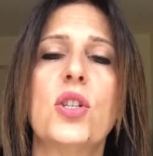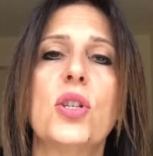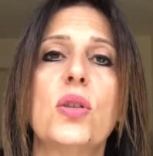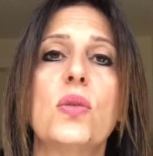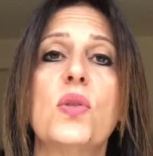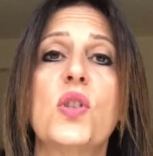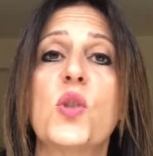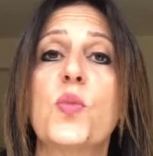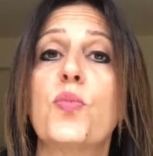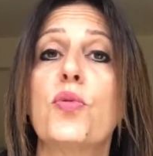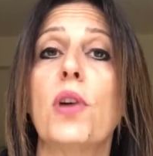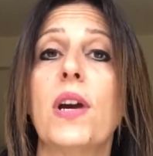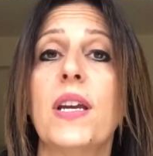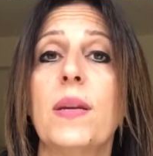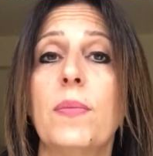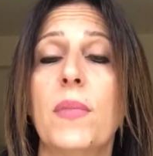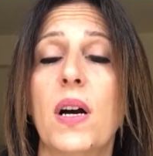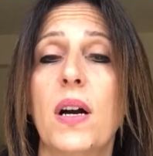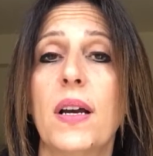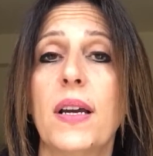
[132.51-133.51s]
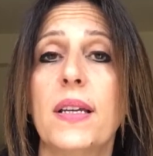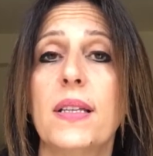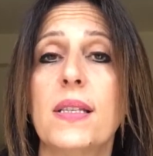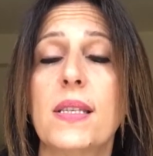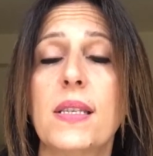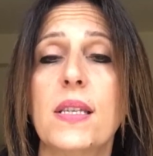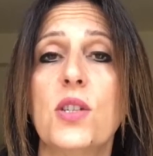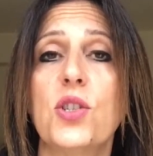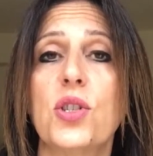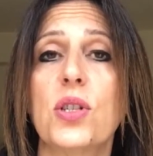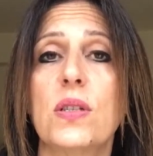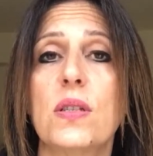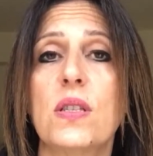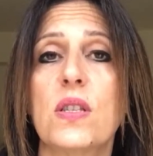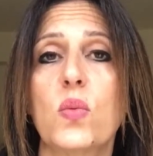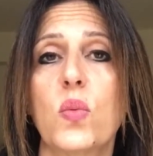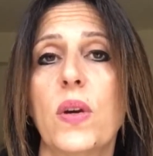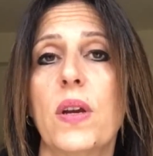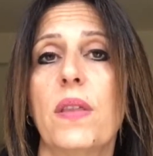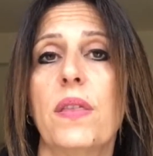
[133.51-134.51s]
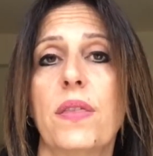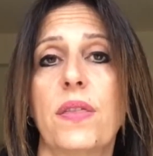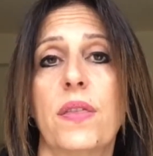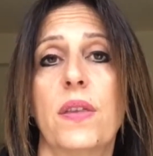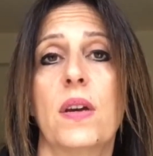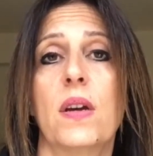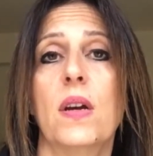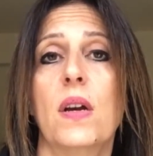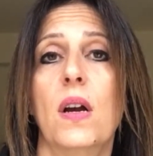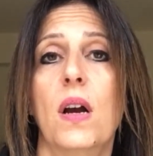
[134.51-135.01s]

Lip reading: to spray my incisions with